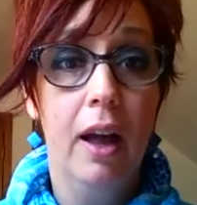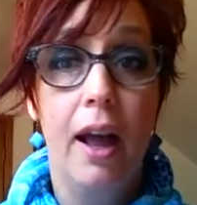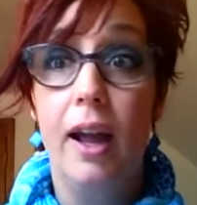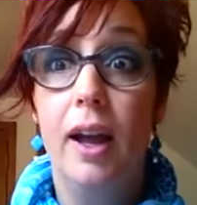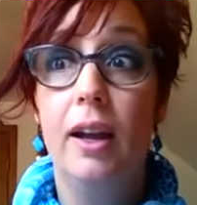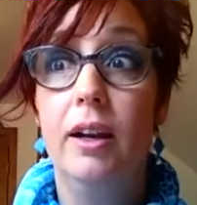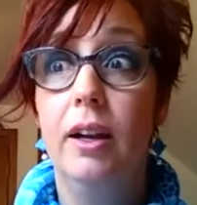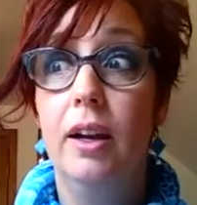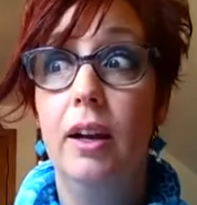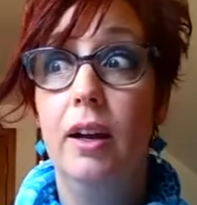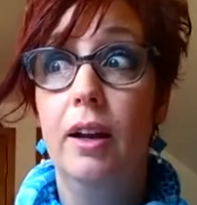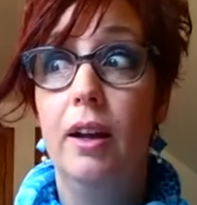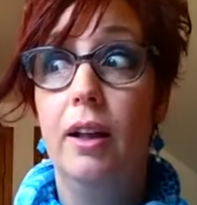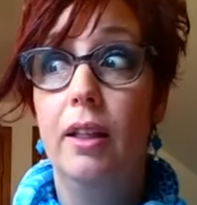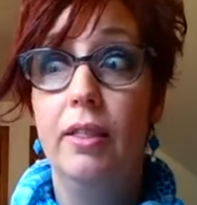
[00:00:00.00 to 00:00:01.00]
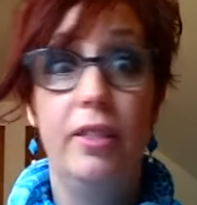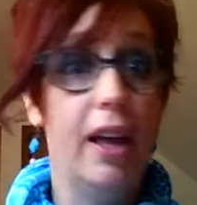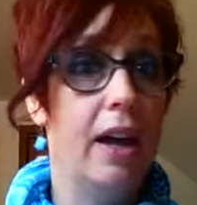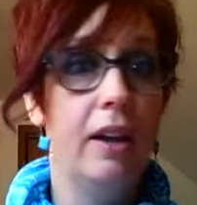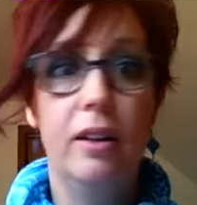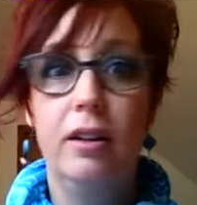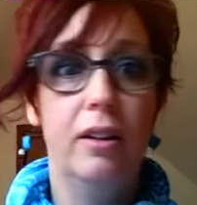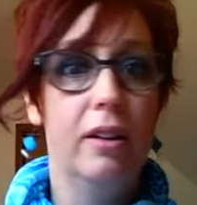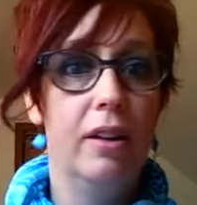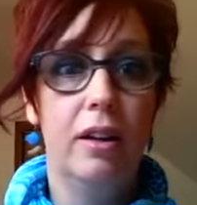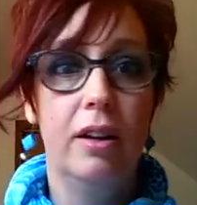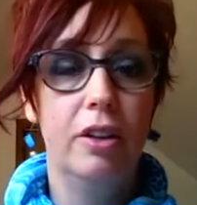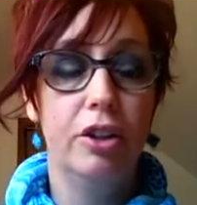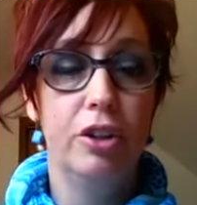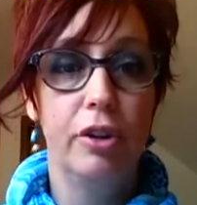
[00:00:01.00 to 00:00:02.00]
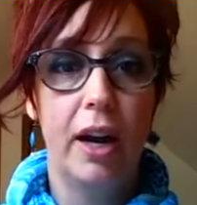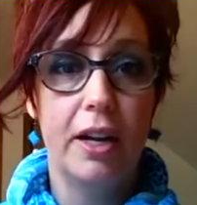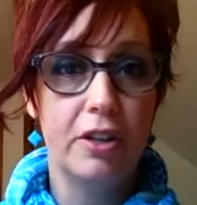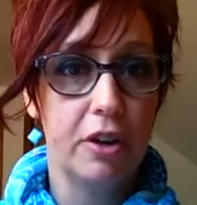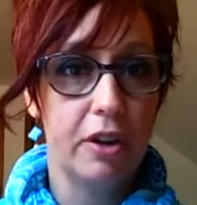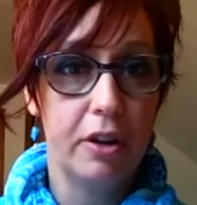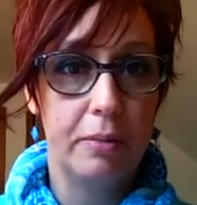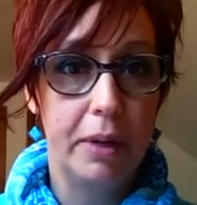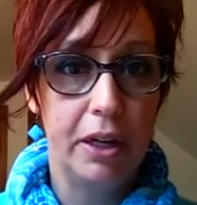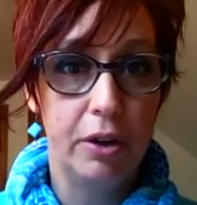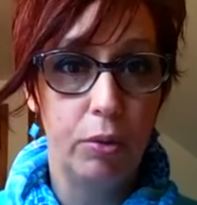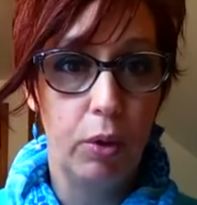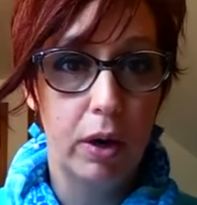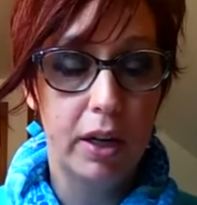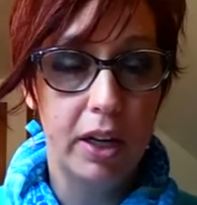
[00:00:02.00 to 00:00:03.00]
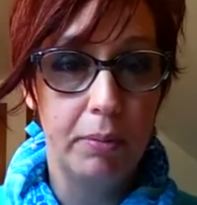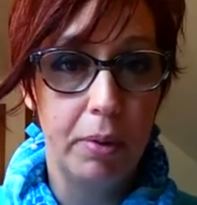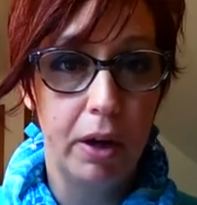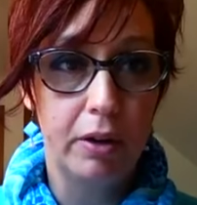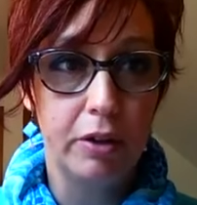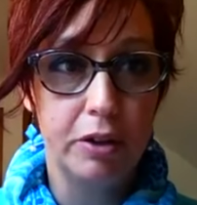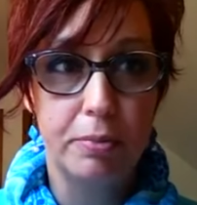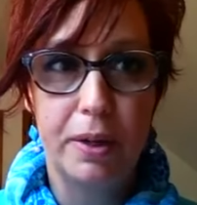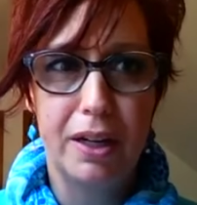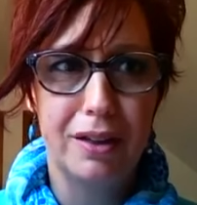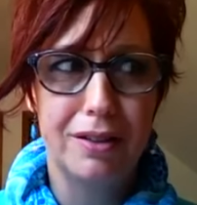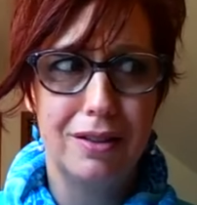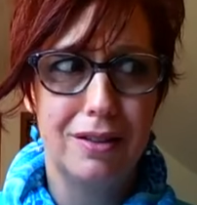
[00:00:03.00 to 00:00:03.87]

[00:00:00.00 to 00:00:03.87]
and that you guys are going to be good working partners because